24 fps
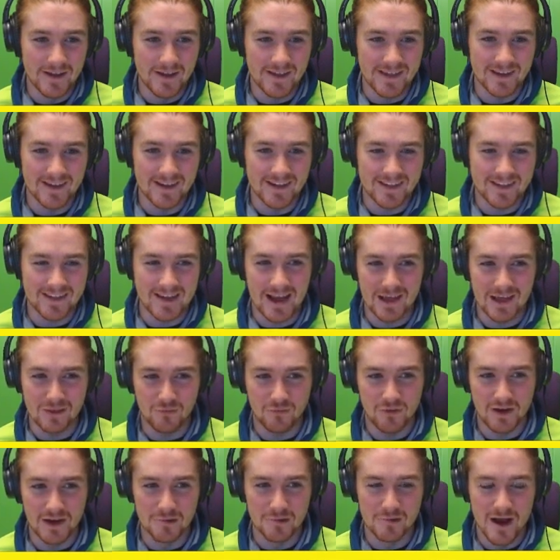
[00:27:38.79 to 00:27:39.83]
we
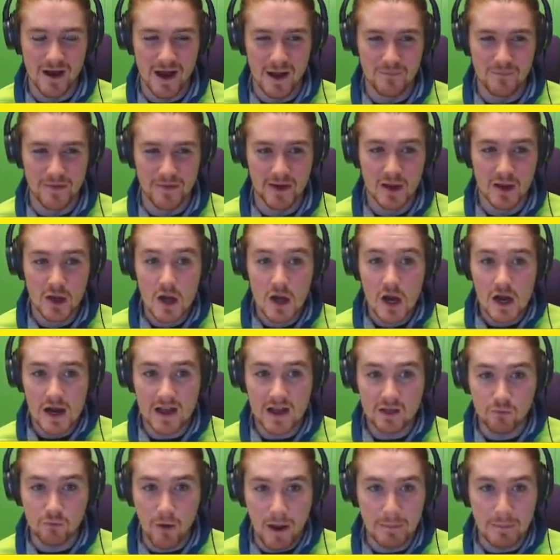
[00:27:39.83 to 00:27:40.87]
successfully robbed it.
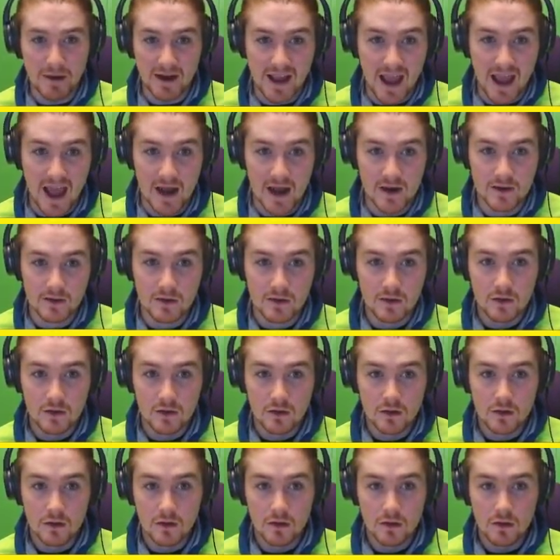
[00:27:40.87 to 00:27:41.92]
Let's rob it again.
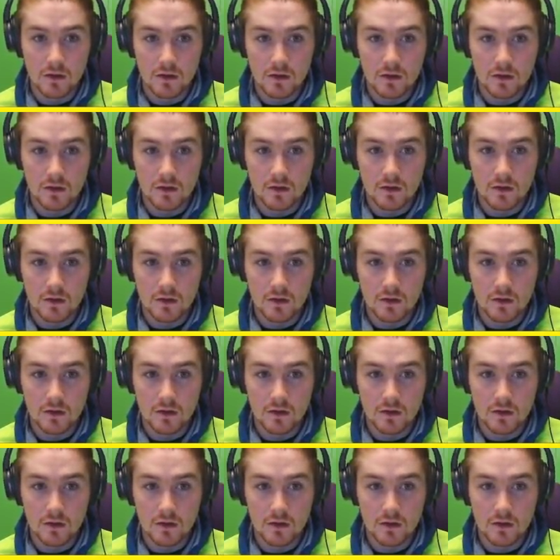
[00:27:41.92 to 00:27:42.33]
Ooh.